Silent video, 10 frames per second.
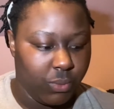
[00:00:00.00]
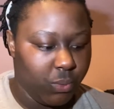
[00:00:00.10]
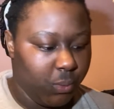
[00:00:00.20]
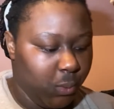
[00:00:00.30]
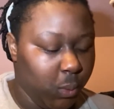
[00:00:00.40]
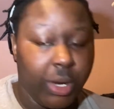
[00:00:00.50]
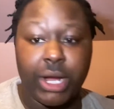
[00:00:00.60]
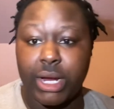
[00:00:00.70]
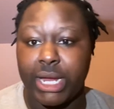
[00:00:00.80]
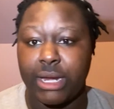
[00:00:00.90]
we're
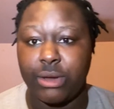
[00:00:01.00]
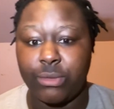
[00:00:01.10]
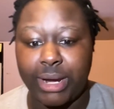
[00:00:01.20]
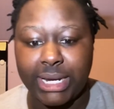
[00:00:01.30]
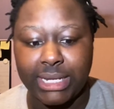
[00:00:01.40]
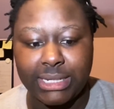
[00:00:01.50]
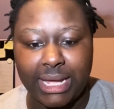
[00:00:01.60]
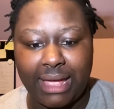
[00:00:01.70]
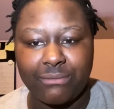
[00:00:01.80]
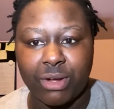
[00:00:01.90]
getting ready to
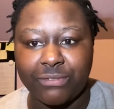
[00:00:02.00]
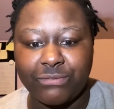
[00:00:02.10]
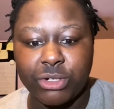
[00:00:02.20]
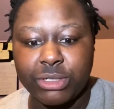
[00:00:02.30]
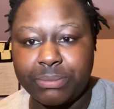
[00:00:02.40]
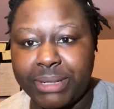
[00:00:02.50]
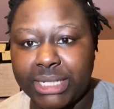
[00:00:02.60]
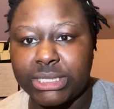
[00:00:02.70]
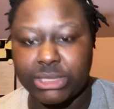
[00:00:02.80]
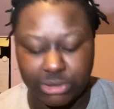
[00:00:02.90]
have our first big
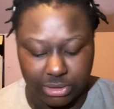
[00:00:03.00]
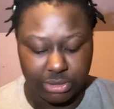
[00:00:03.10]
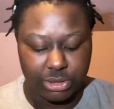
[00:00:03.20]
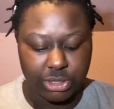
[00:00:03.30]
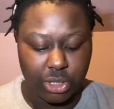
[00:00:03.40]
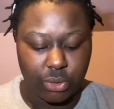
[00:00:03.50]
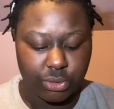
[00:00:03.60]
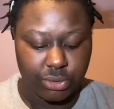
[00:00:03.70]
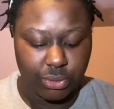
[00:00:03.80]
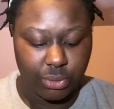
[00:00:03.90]

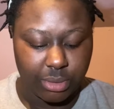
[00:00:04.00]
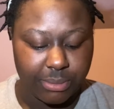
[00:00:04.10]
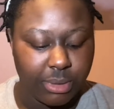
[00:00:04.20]
snowstorm.